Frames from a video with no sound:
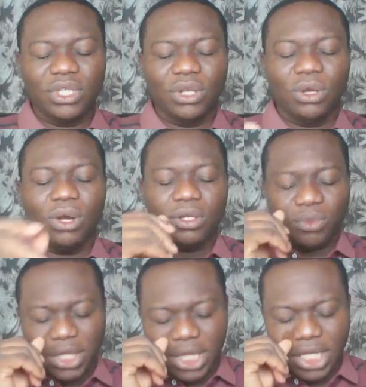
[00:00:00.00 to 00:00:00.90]
Lord, we
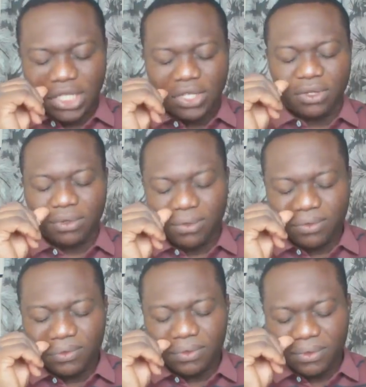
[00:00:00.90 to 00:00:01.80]
thank You.
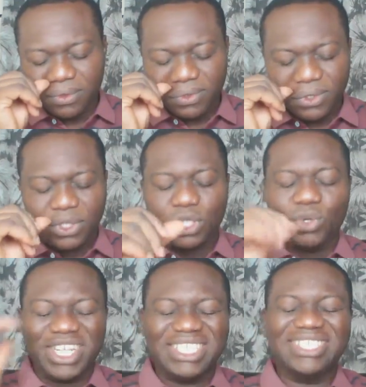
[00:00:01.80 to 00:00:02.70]
You
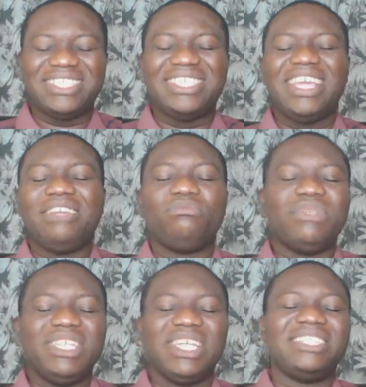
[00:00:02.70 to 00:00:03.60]
are the same
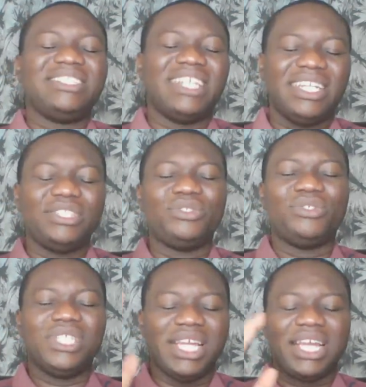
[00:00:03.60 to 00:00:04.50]
yesterday,
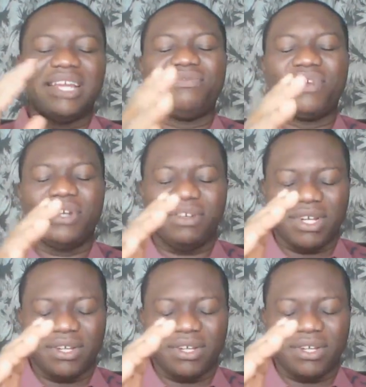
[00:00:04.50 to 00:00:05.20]
today, and forever.